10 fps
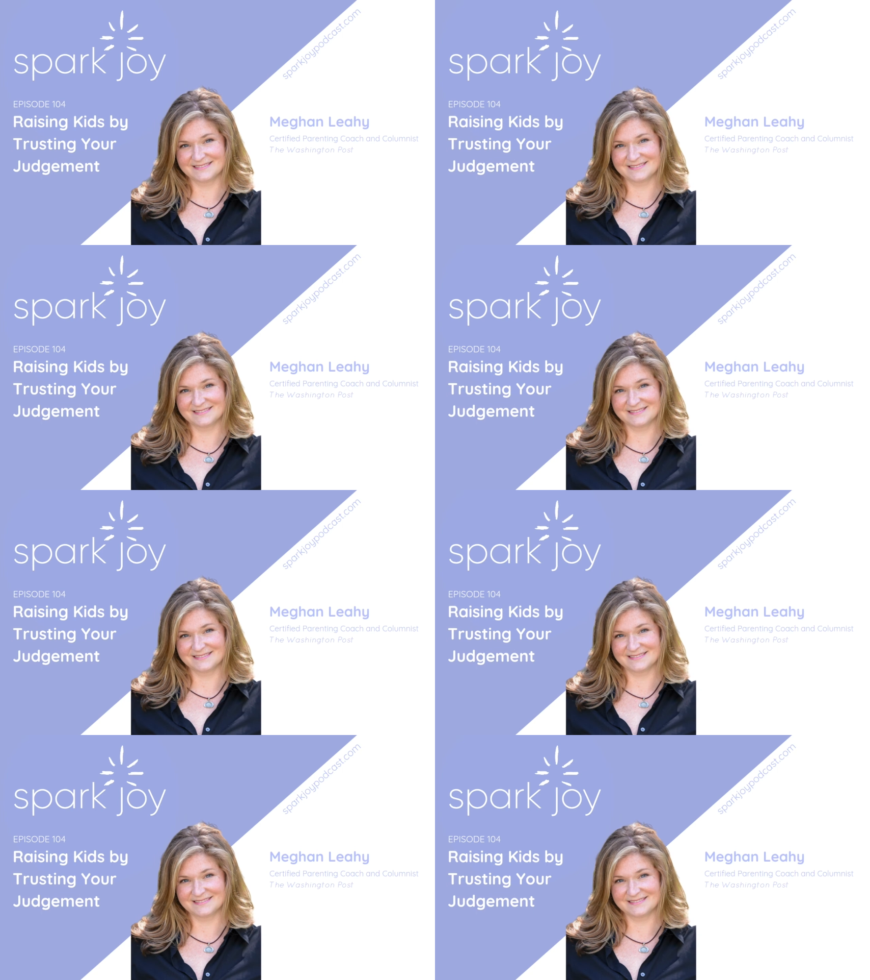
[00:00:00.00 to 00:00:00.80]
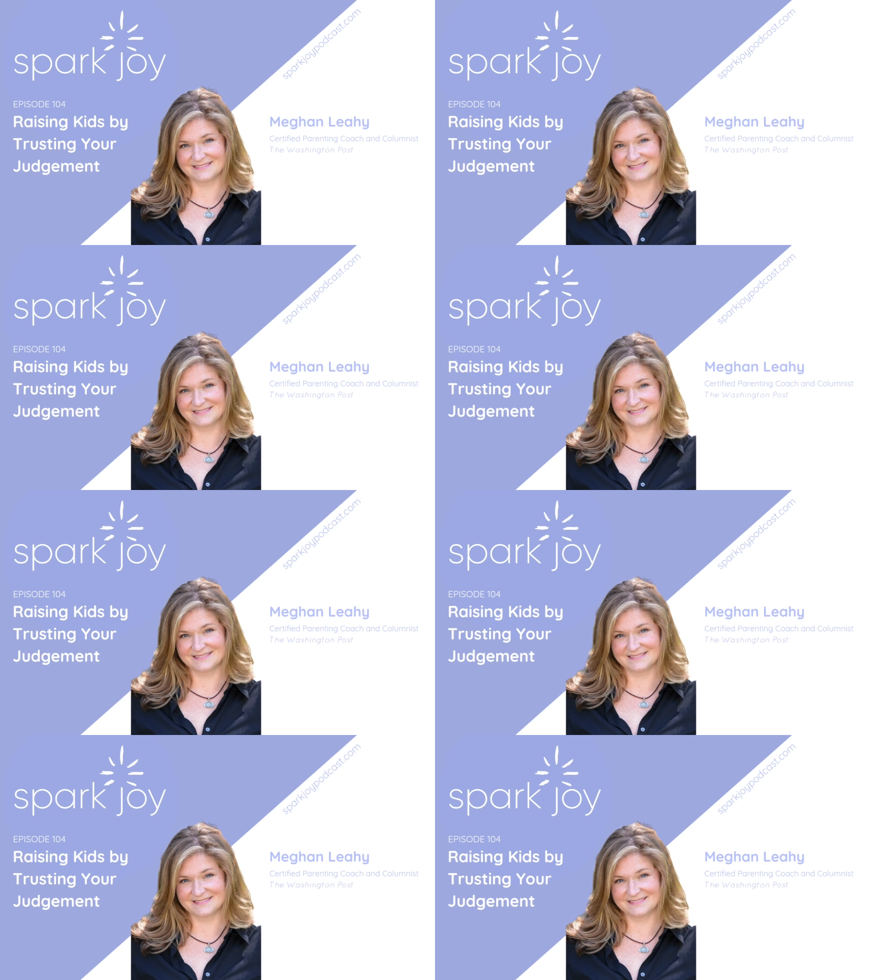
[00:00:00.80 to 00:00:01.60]

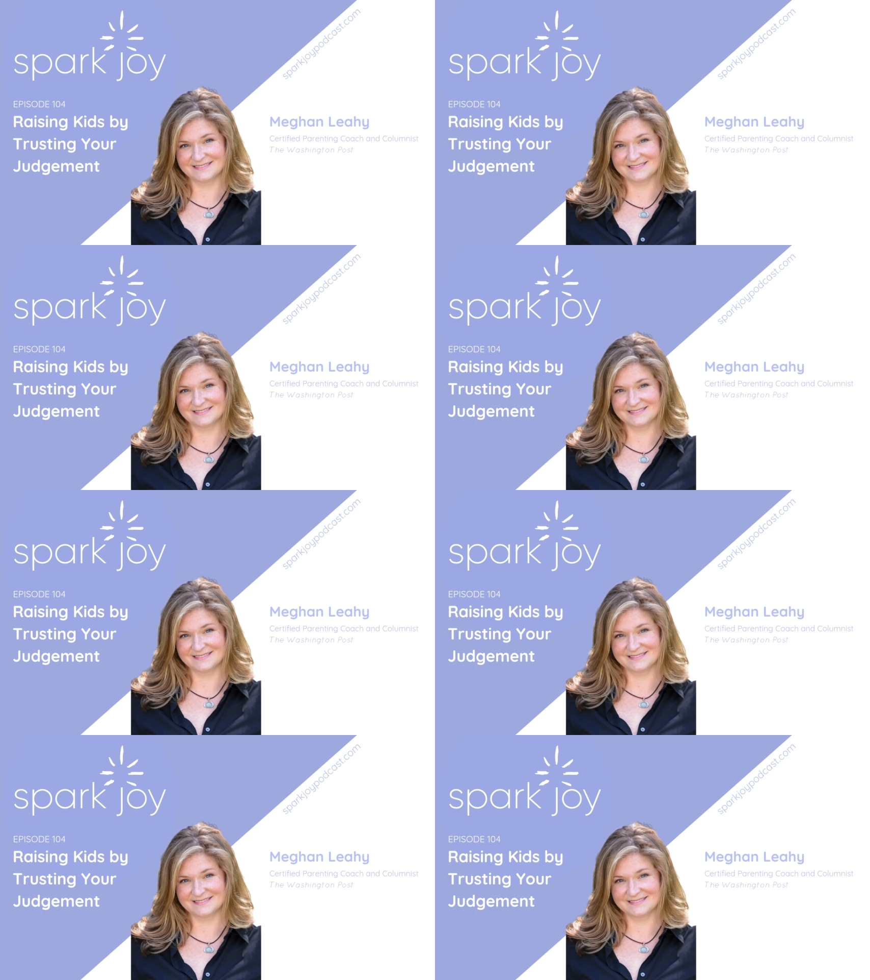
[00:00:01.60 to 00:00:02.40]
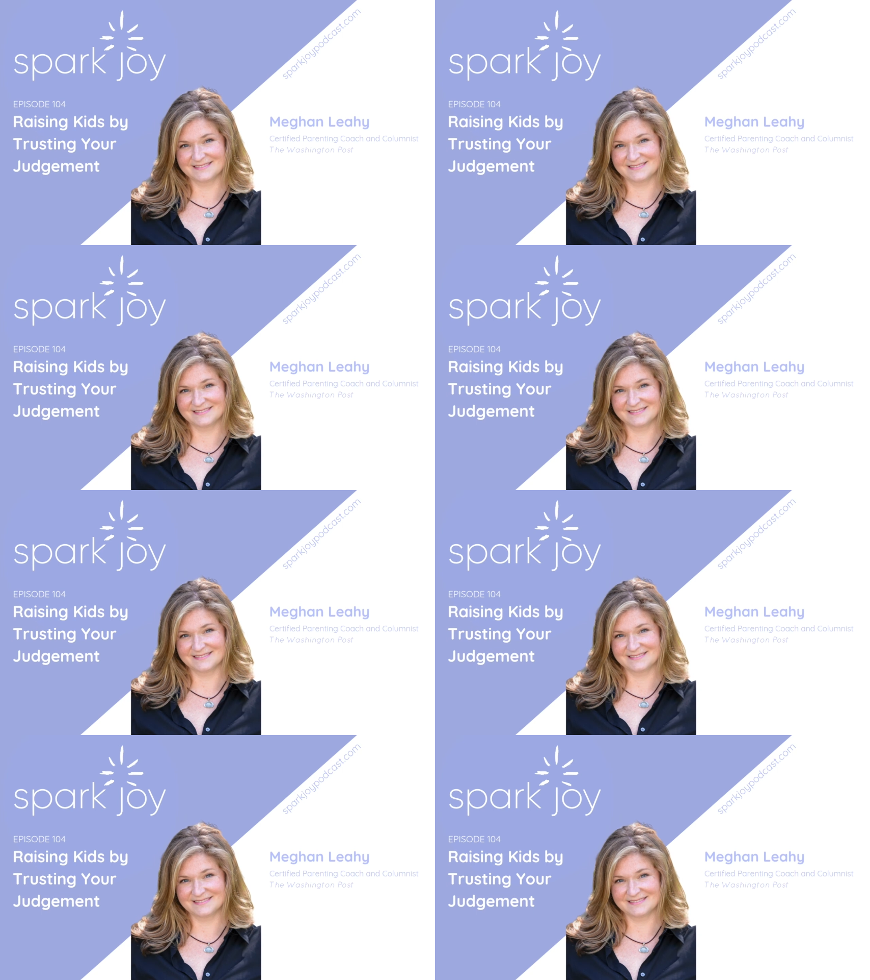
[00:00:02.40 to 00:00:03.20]

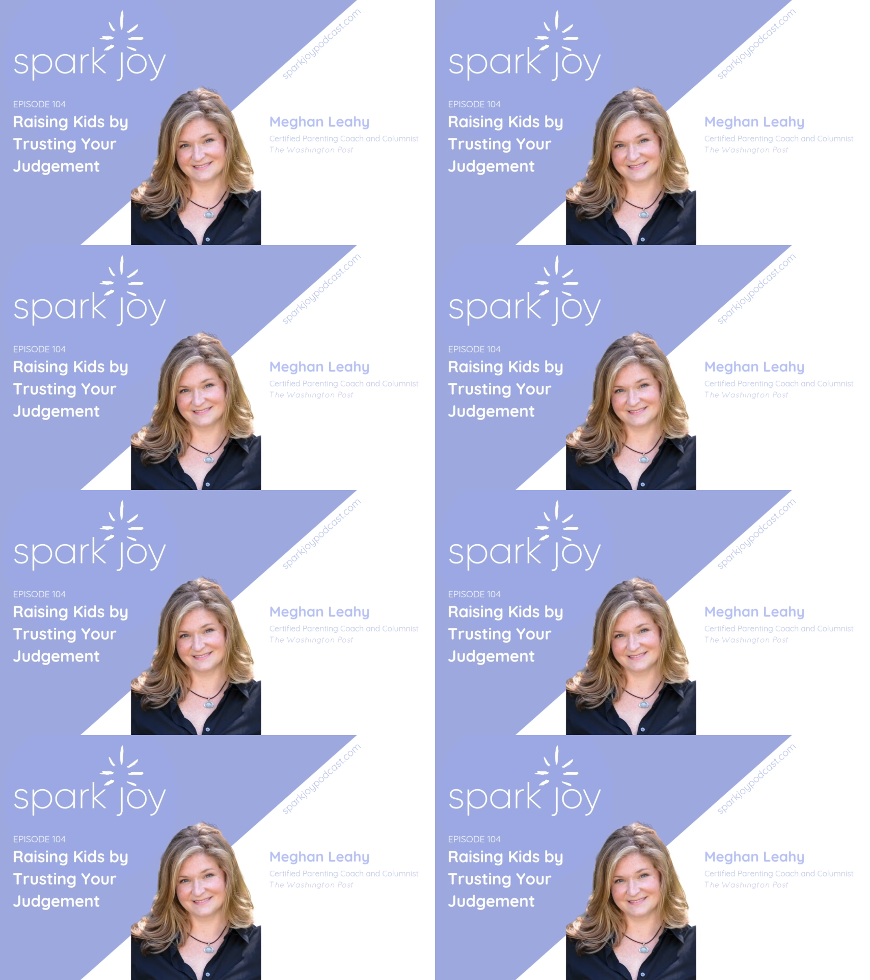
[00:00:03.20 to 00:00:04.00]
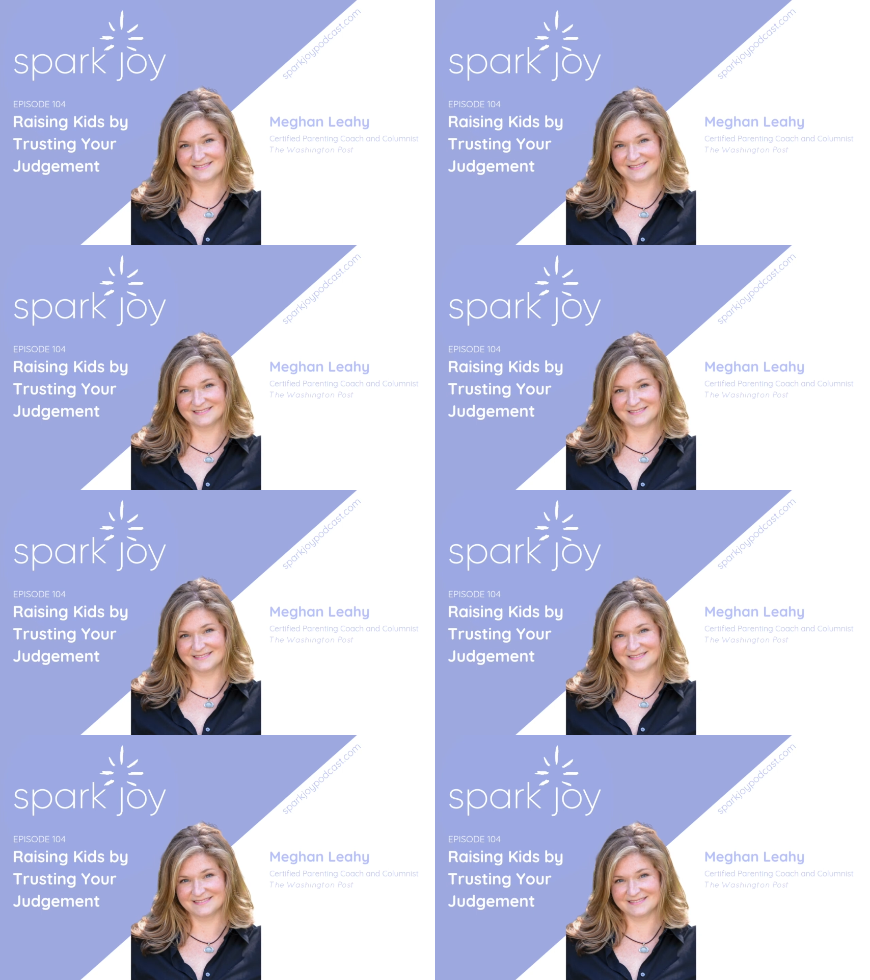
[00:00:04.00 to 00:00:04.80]

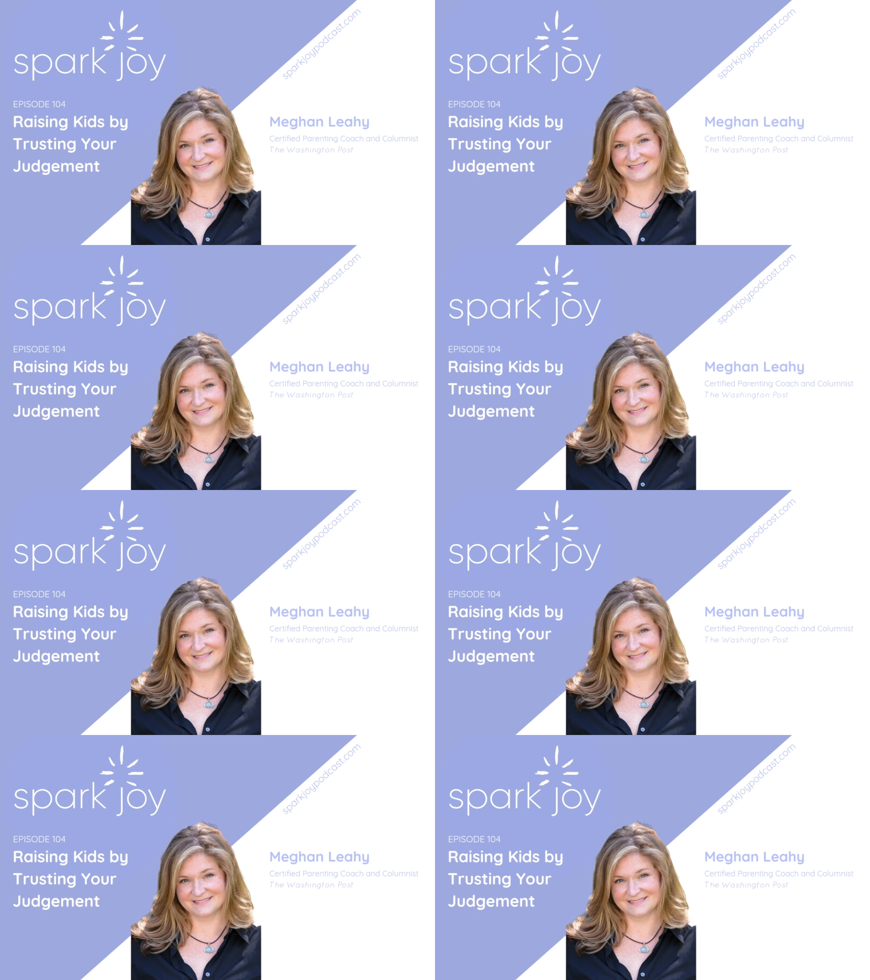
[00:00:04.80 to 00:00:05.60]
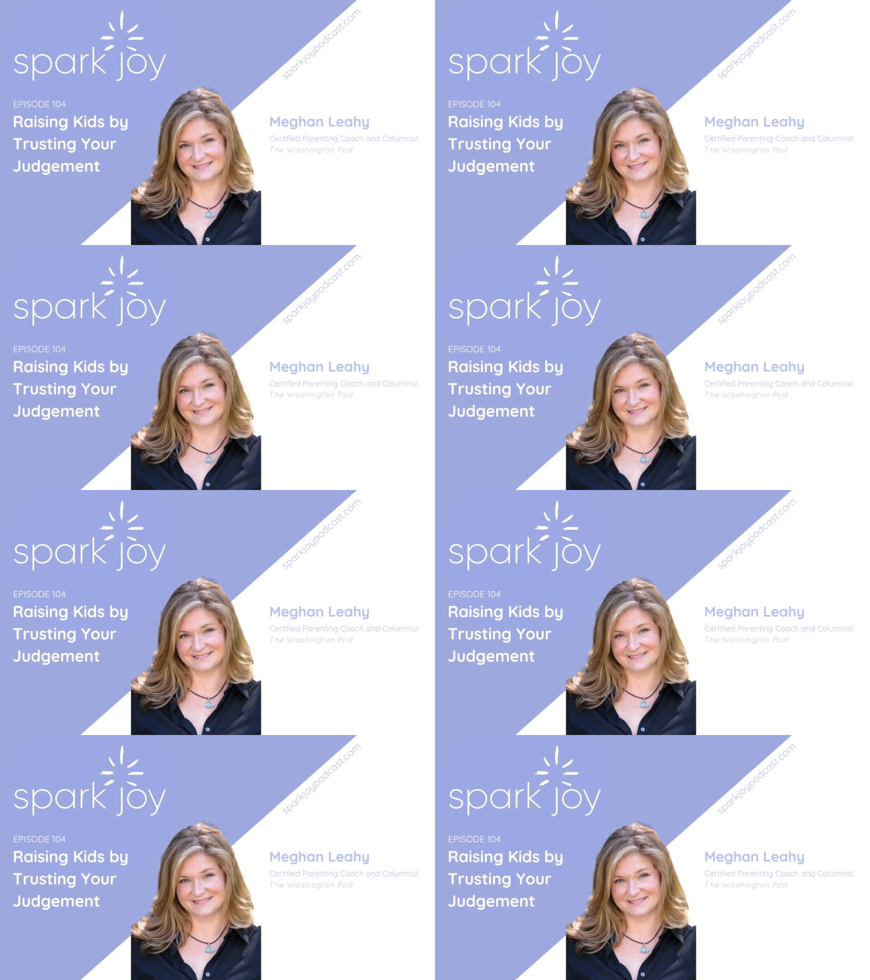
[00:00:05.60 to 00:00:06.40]

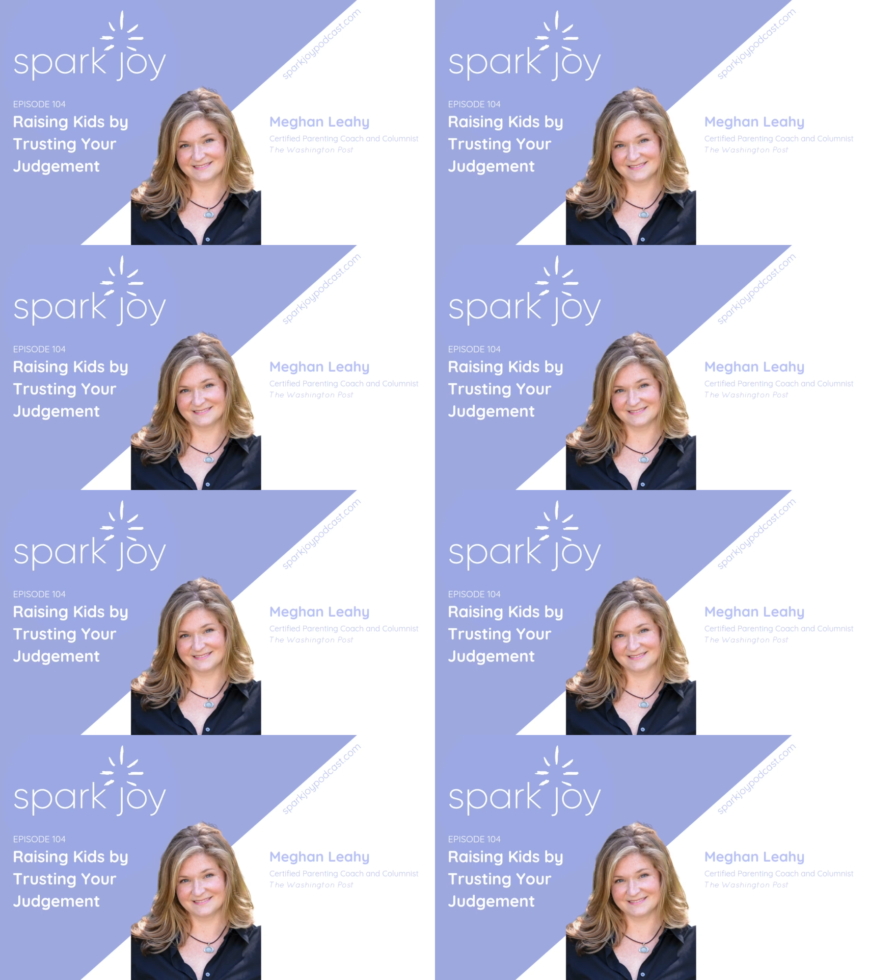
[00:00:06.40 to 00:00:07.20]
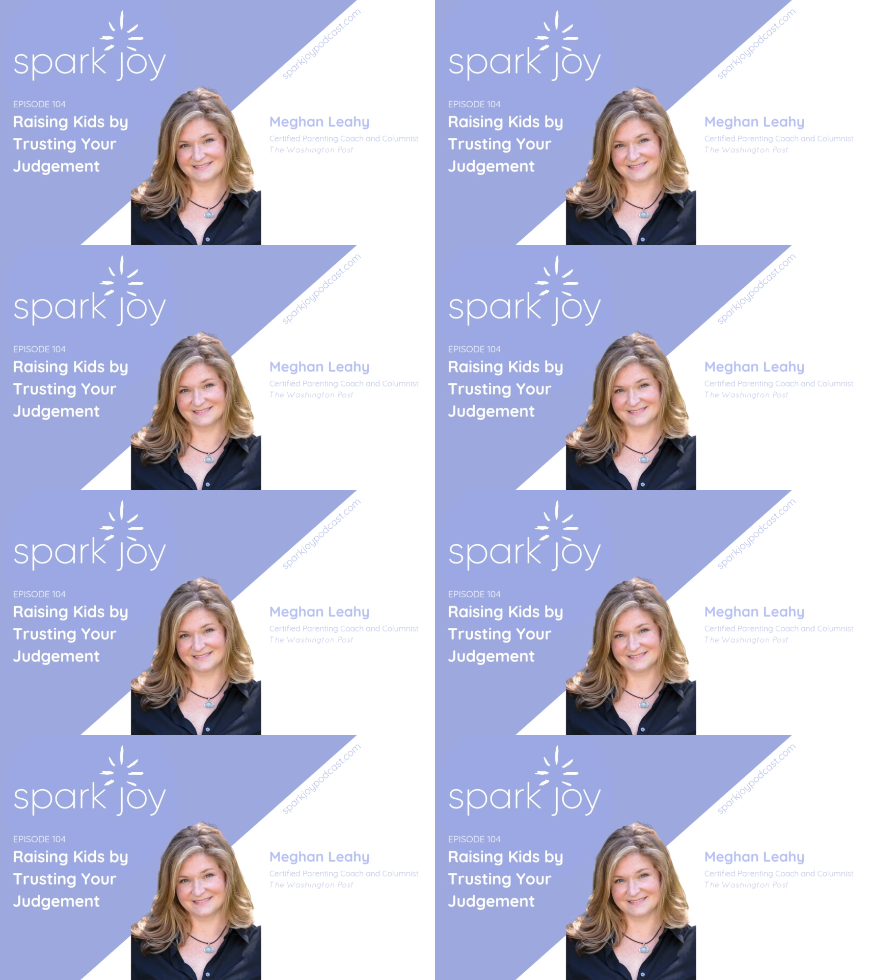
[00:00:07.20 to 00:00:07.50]
(no lip movement)